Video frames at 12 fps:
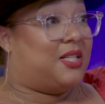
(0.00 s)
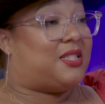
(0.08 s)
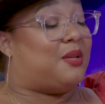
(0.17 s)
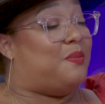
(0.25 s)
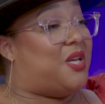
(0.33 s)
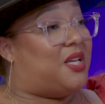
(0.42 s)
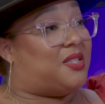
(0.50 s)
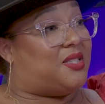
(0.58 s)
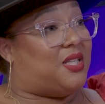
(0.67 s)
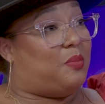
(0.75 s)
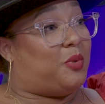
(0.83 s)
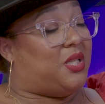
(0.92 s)
to me is
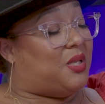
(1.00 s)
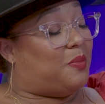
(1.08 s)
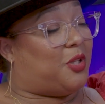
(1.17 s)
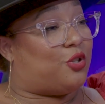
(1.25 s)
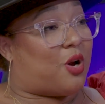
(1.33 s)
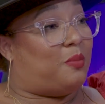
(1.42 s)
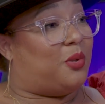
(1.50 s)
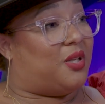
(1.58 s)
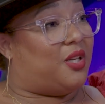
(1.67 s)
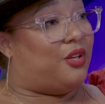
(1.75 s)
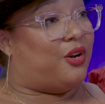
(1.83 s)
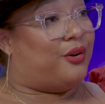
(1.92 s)
deeply, deeply
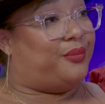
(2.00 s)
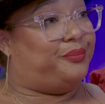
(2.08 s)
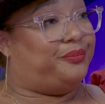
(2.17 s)
troubling, you know?